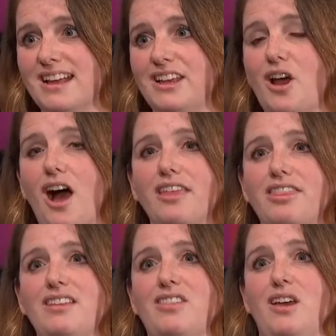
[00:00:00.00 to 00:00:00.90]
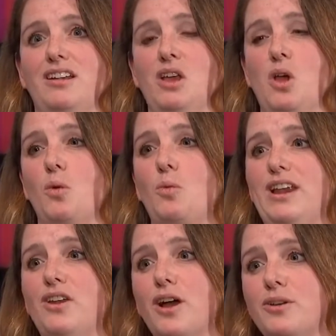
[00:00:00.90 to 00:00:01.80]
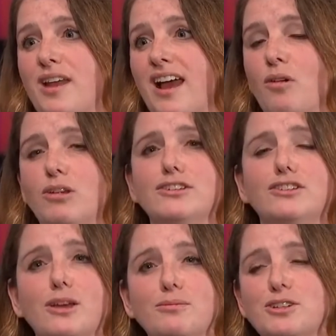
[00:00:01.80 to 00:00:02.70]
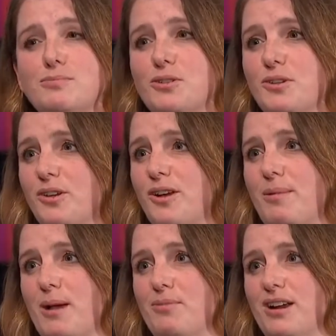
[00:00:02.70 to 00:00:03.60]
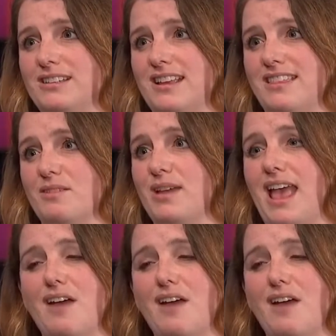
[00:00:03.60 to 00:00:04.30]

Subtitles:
You know, I think that we know now so much more about Brexit than we